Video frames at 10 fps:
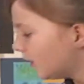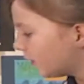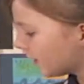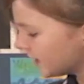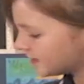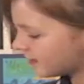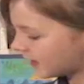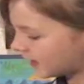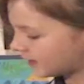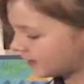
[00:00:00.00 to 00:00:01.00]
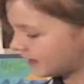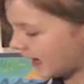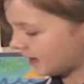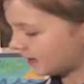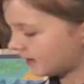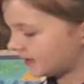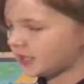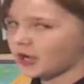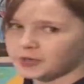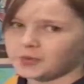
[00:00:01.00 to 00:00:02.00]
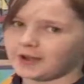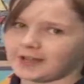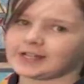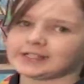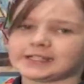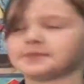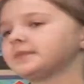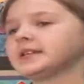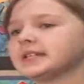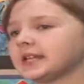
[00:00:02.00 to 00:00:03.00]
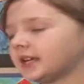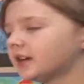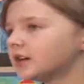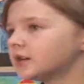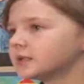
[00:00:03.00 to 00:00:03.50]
The reason I coloured that is the only one I coloured in beginning